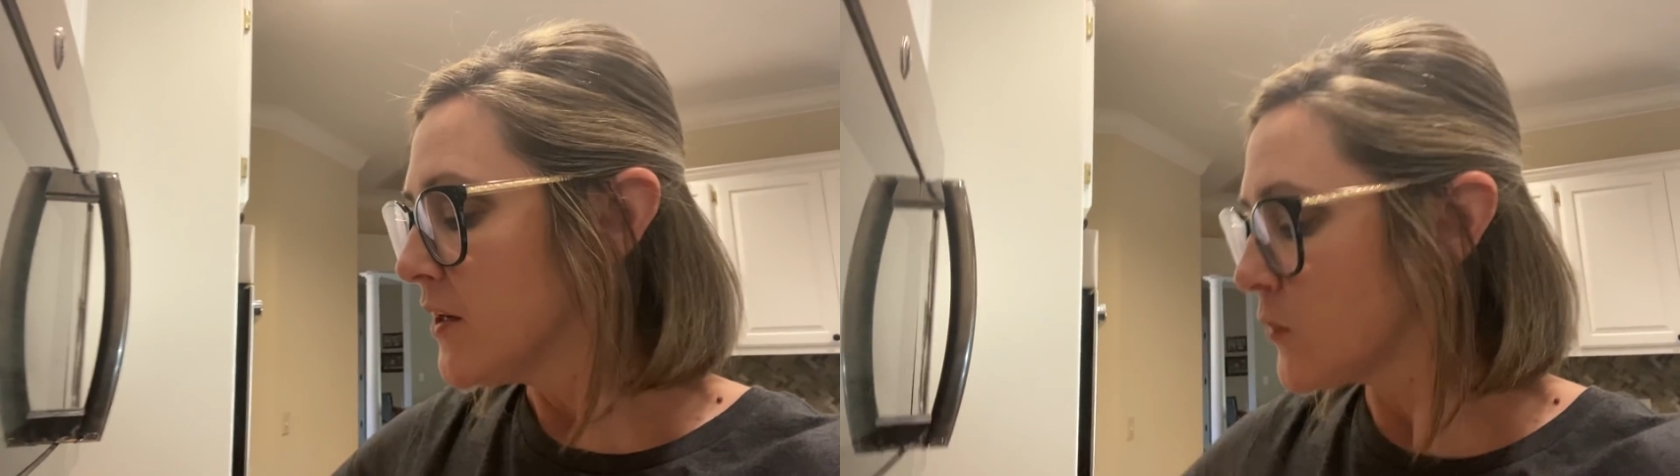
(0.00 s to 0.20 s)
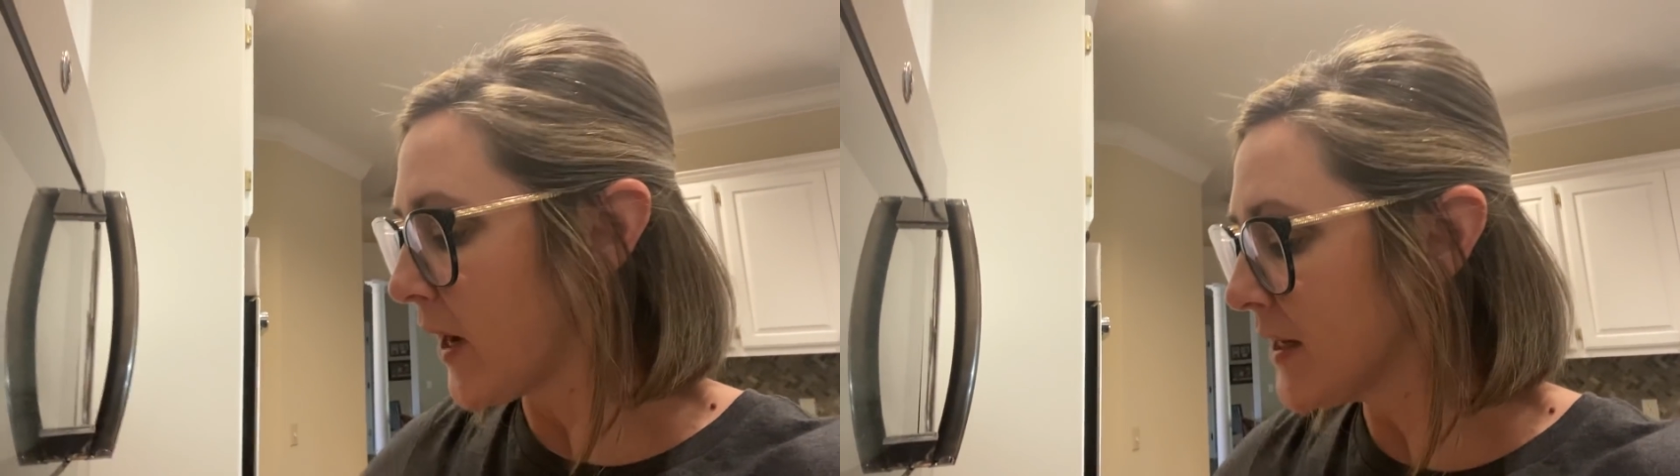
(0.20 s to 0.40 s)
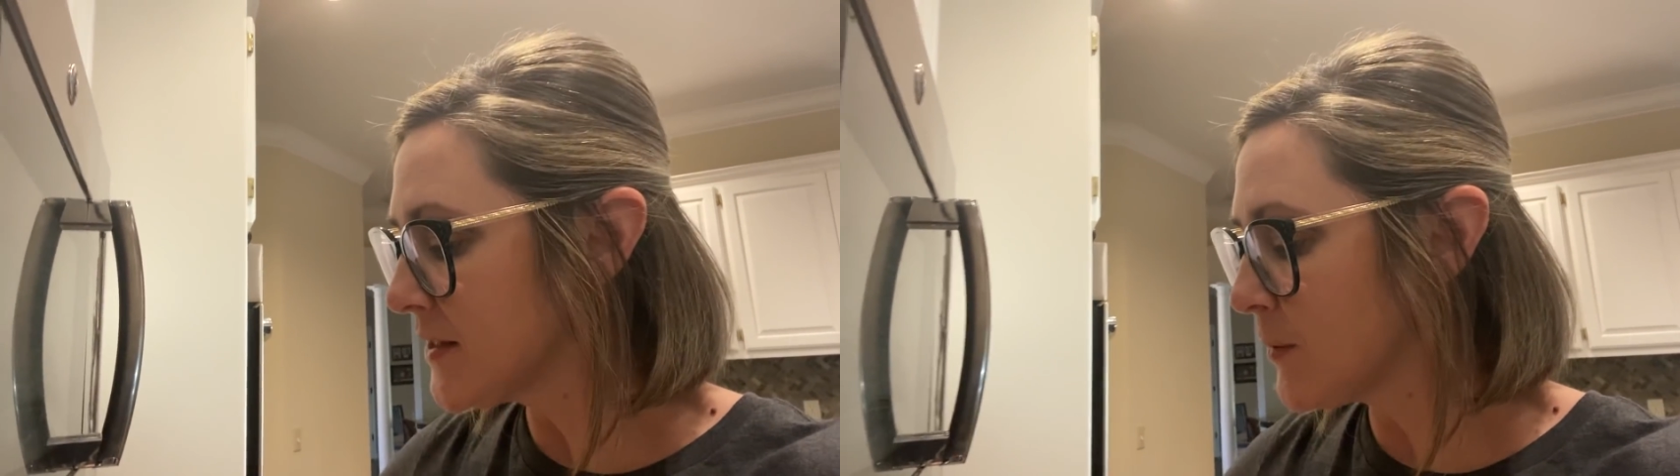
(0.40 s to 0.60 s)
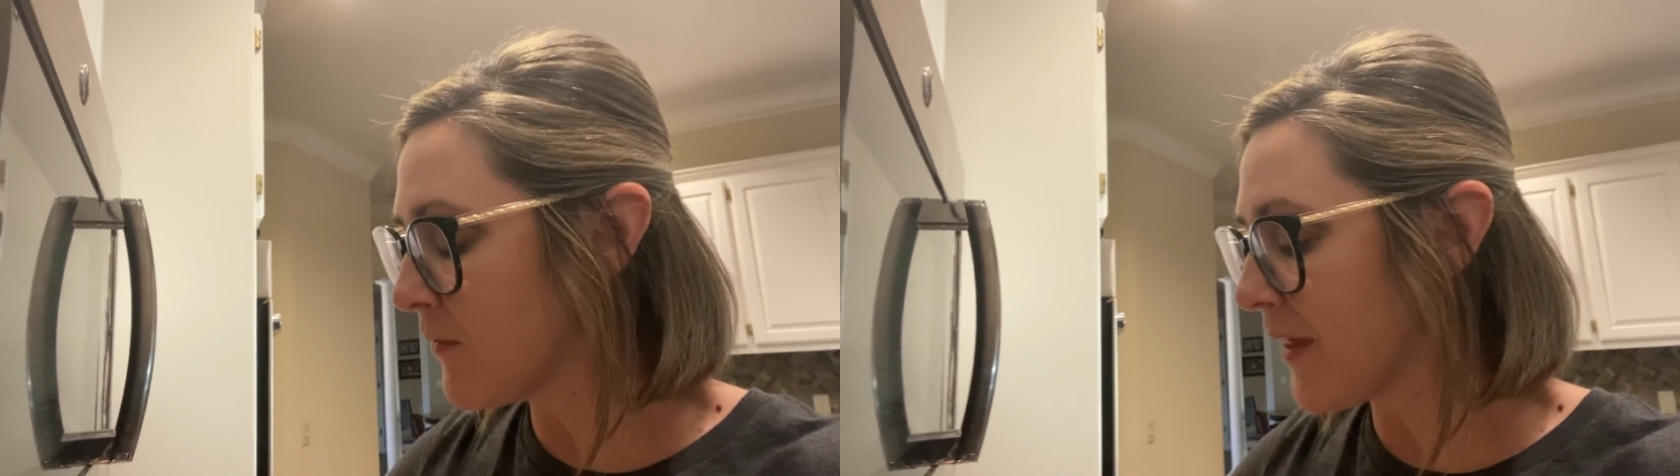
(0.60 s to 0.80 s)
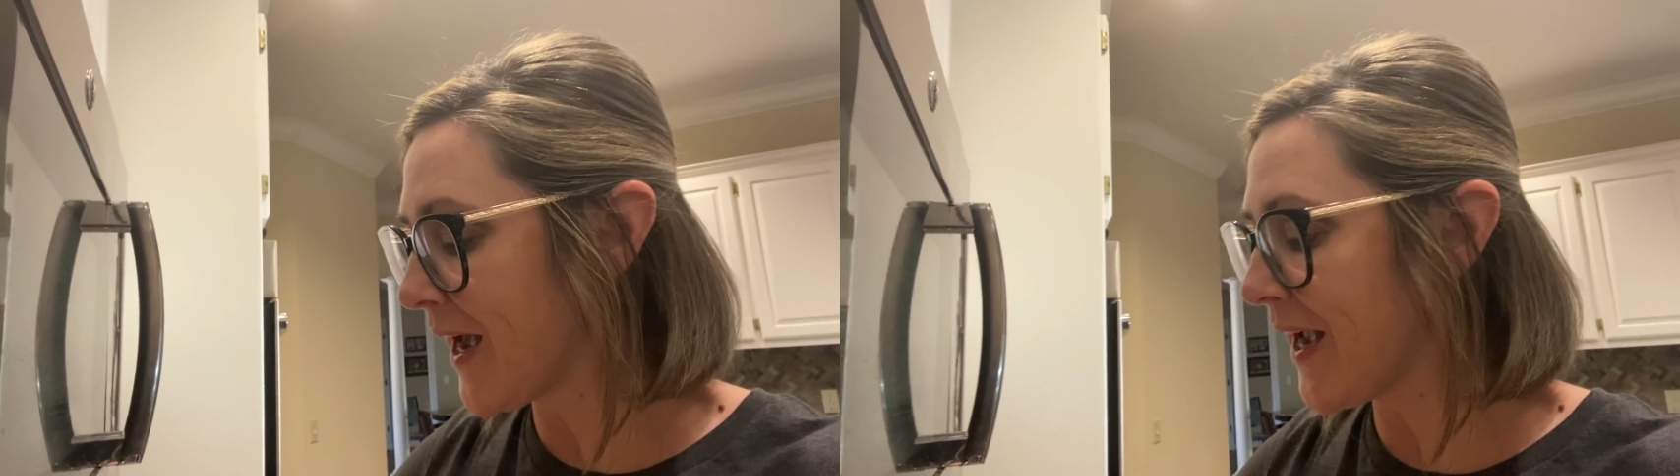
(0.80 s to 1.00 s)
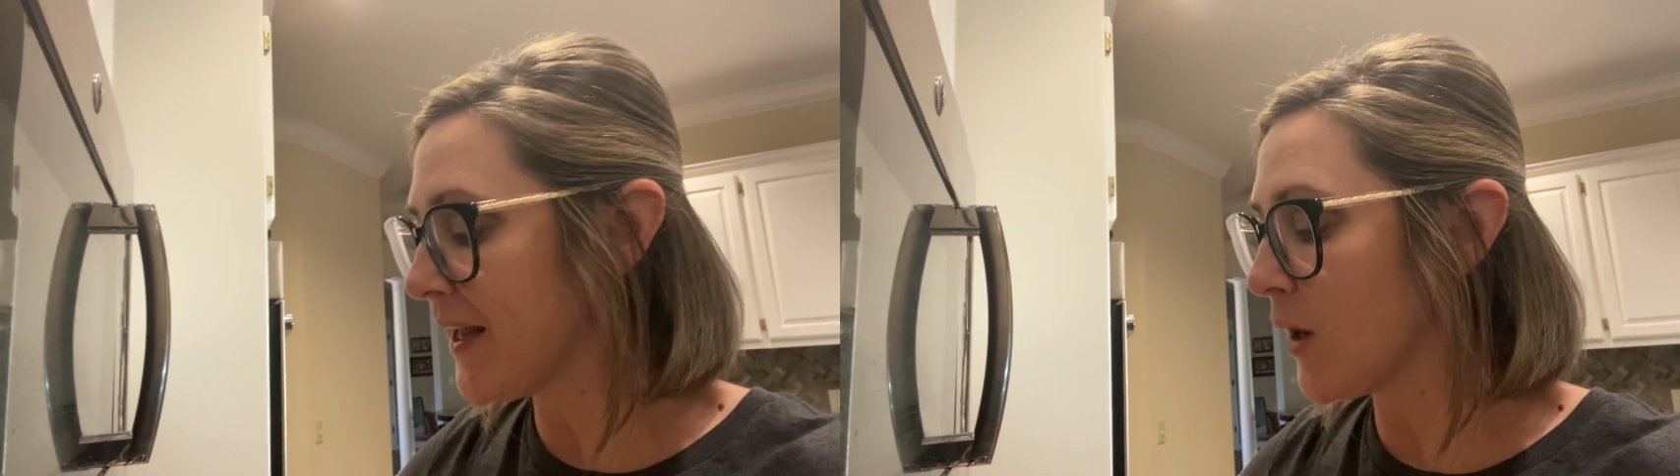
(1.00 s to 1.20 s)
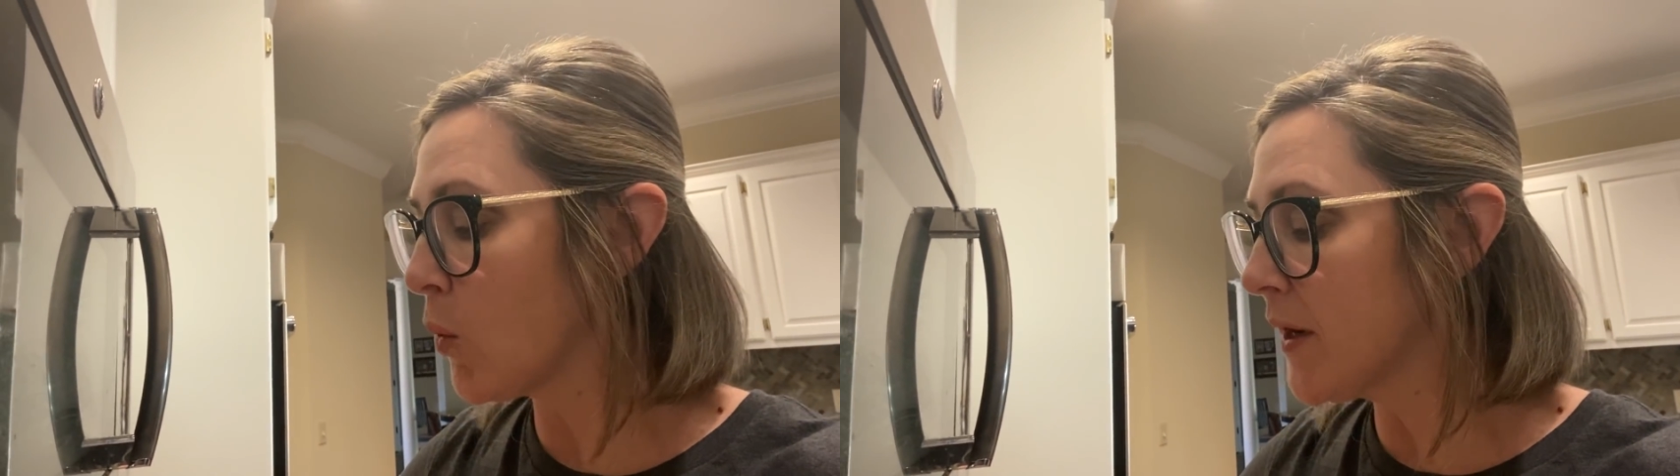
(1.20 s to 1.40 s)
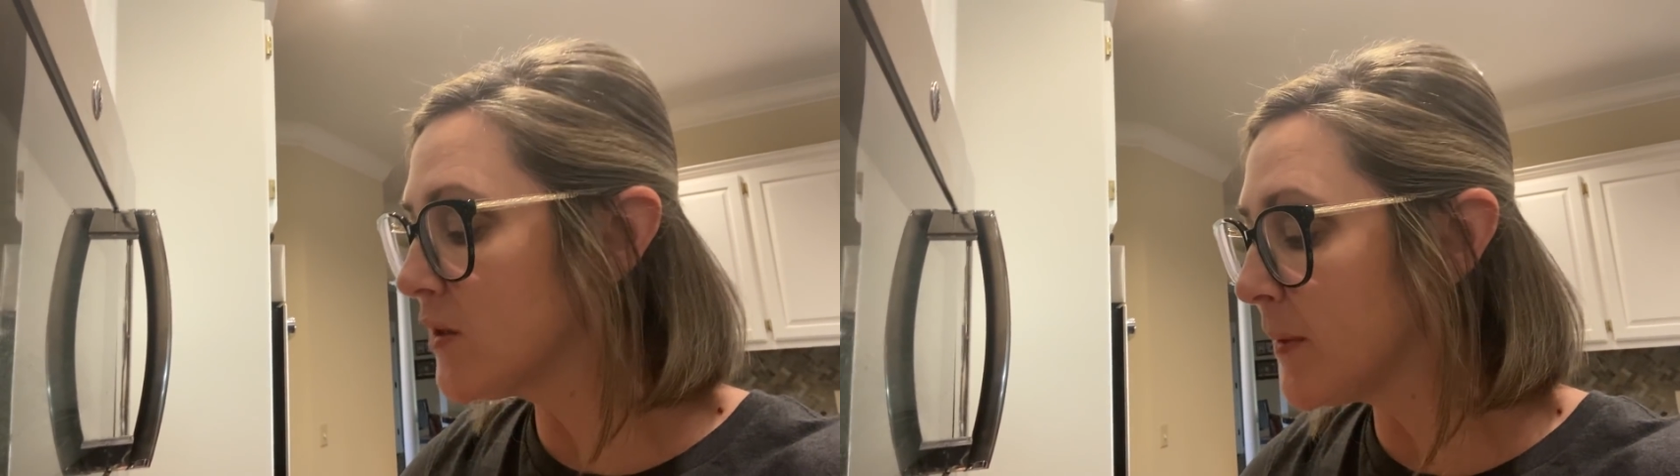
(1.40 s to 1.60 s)
So I added some of that and I
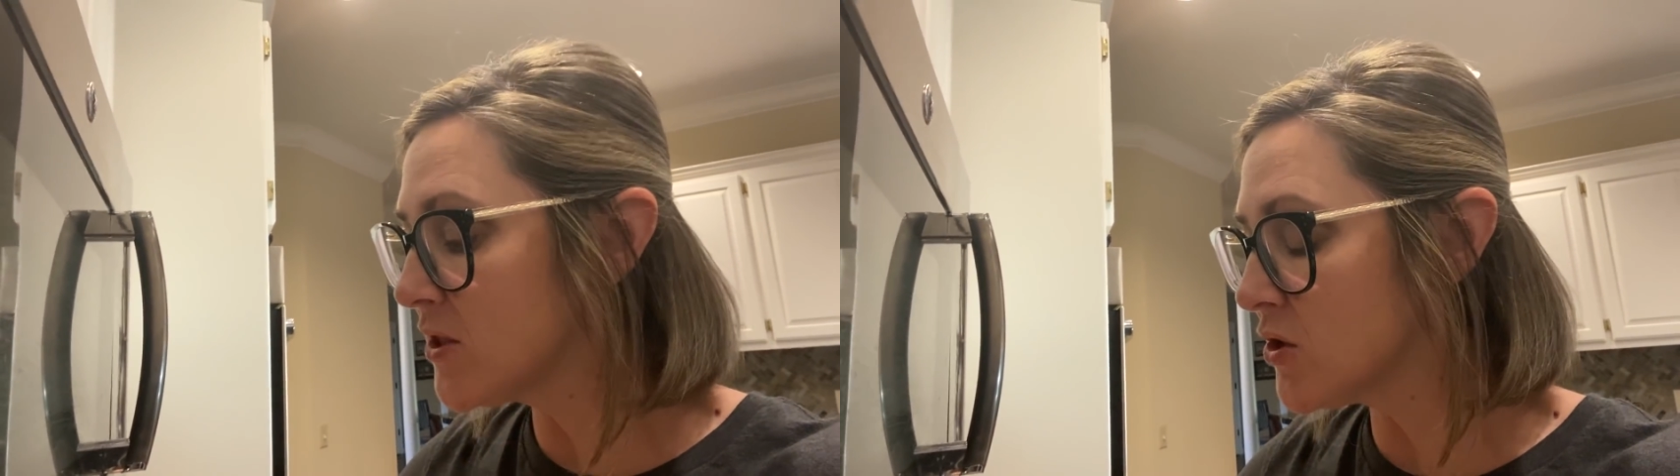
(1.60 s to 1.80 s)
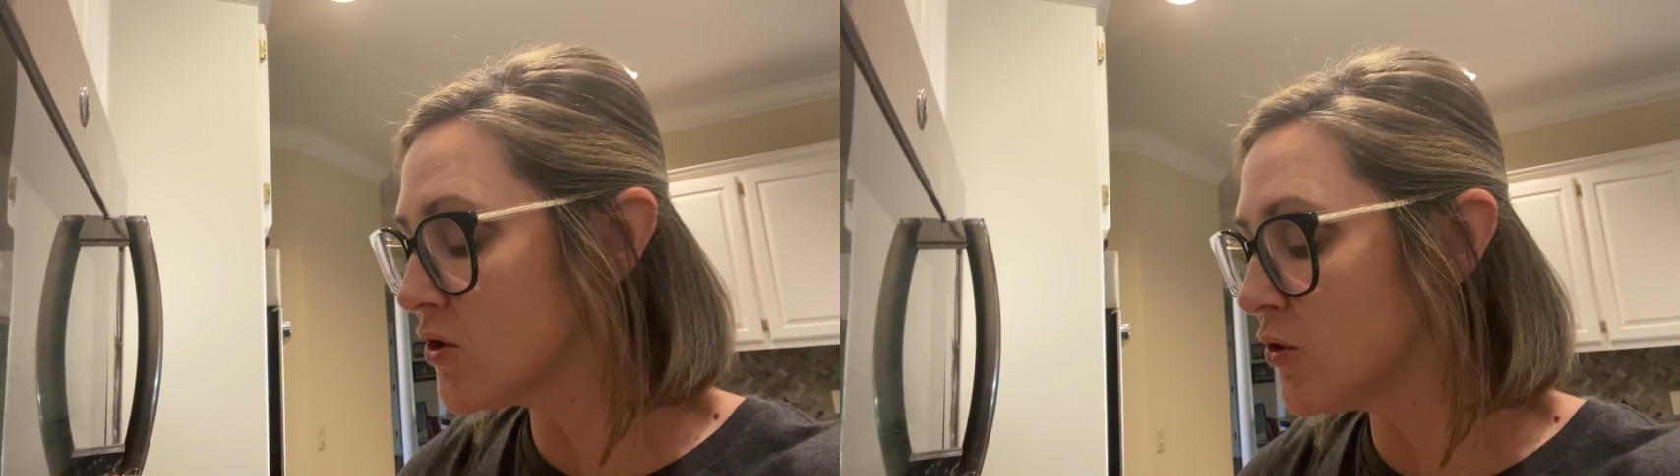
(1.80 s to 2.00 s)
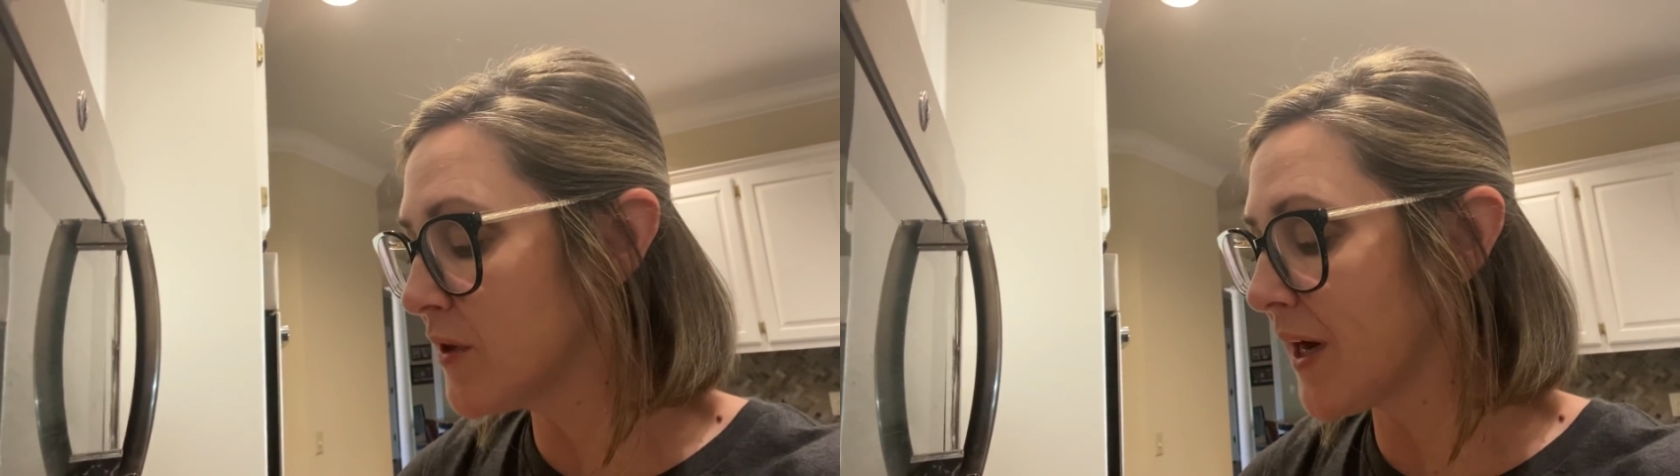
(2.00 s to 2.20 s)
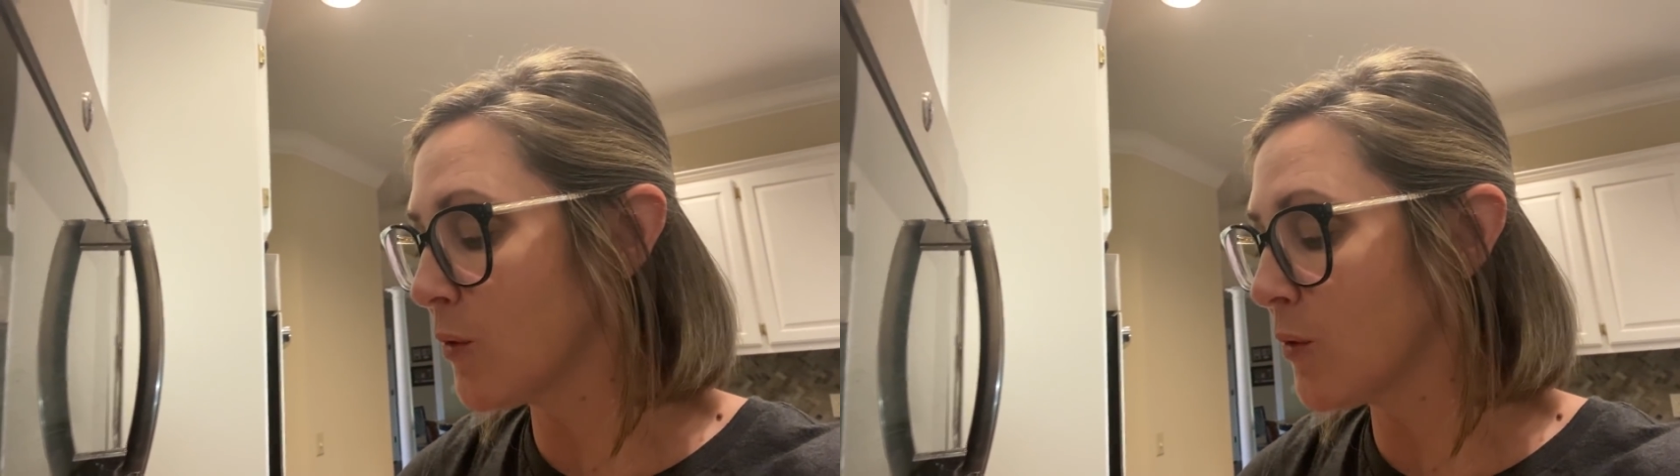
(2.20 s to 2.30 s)
wanted to mention too that